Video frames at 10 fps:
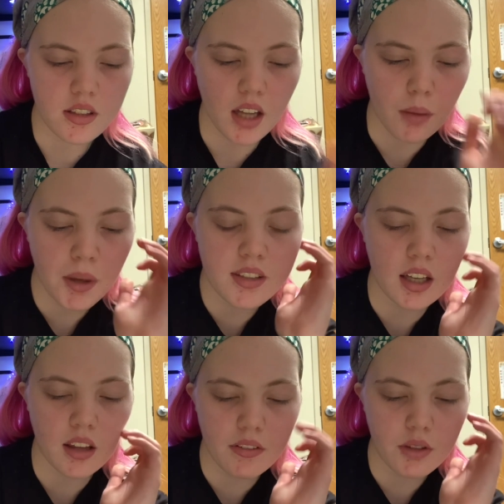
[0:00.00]
dead because I
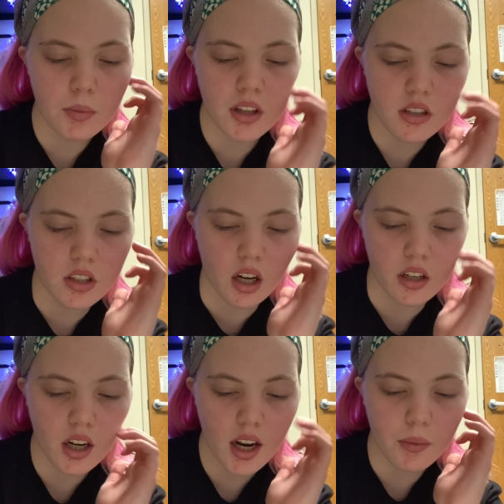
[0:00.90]
left him with our
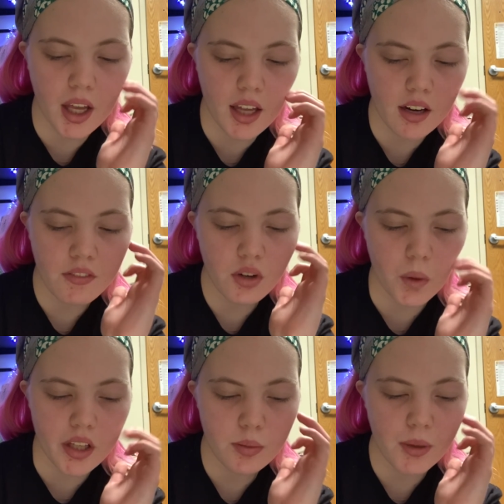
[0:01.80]
daughter and we hid it for
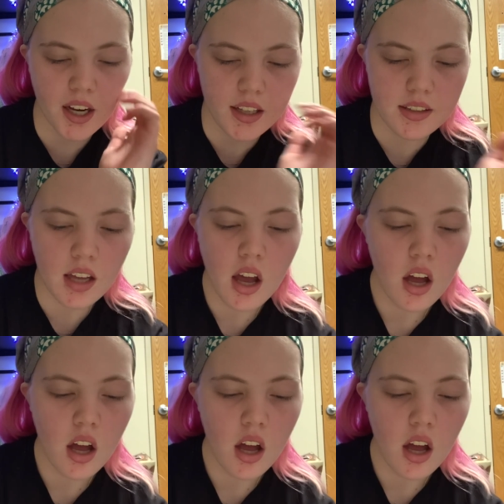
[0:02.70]
weeks because...